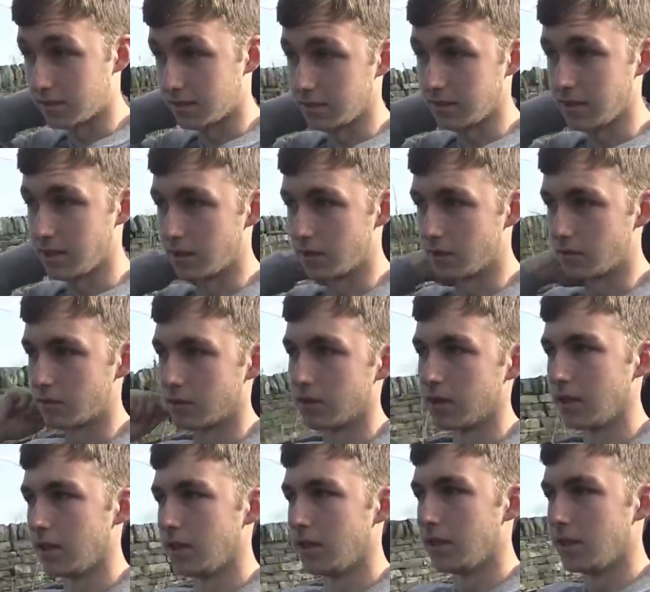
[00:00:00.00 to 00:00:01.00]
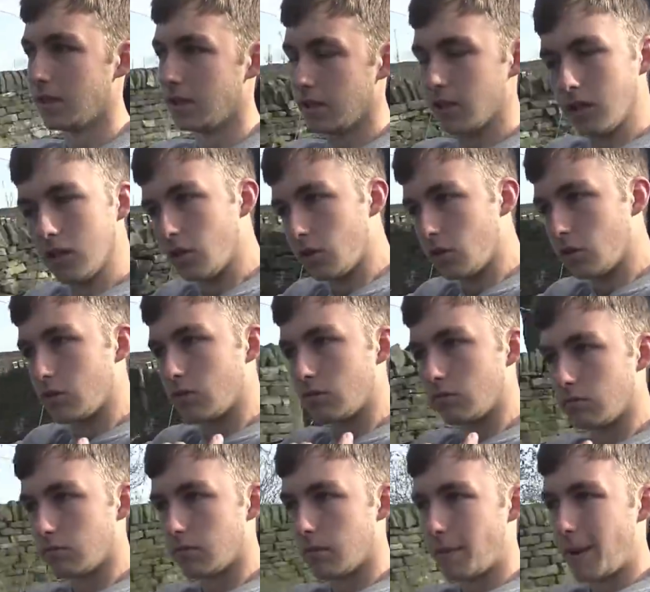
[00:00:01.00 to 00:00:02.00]
you know,
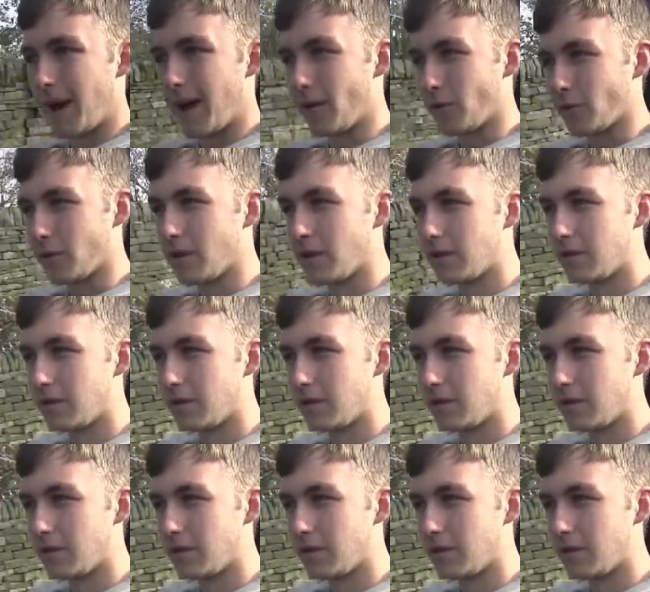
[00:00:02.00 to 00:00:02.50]
about